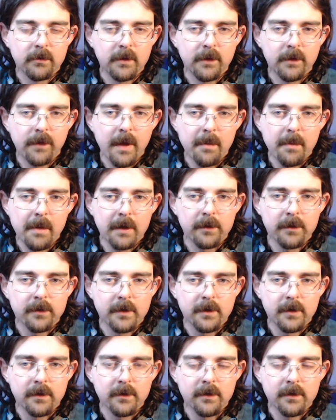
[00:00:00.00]
if that makes
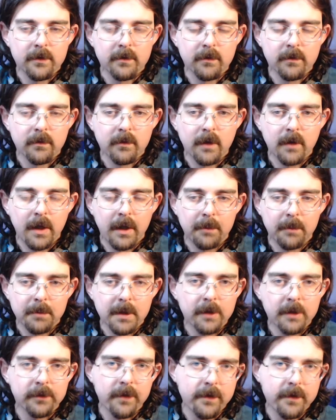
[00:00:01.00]
sense,
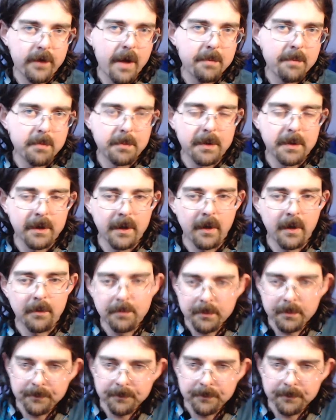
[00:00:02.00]
because of the type of pickup.